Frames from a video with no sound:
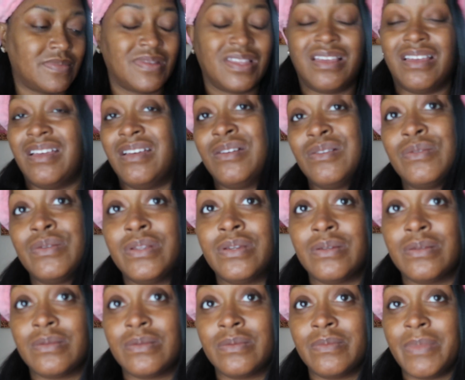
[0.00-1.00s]
I don't
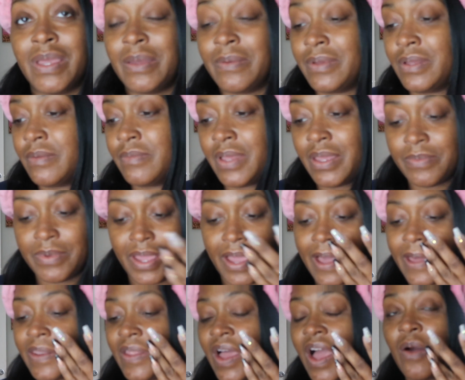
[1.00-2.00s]
know. Maybe, maybe,
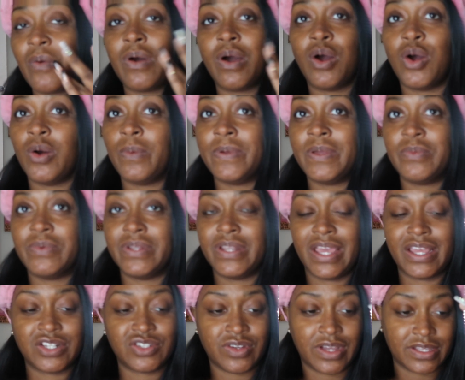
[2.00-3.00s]
I, I would hope he would
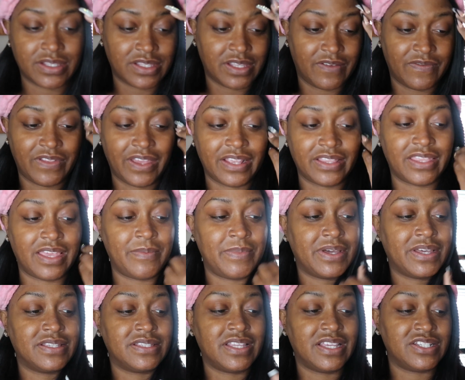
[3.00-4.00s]
not try stuff like that
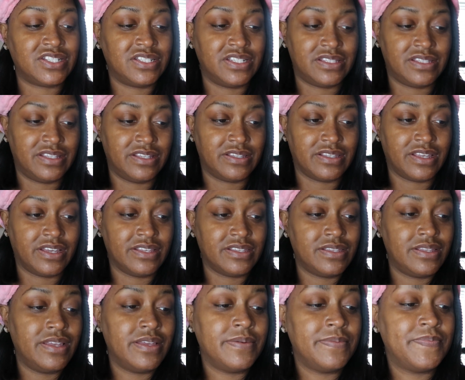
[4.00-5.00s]
because that's just
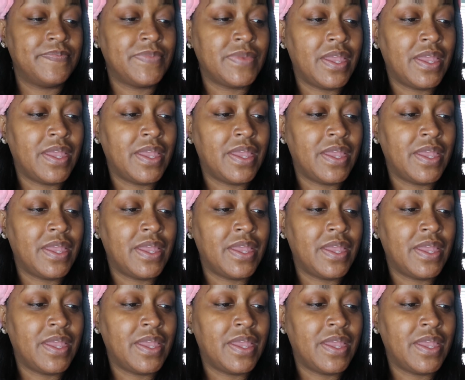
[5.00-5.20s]
disgusting.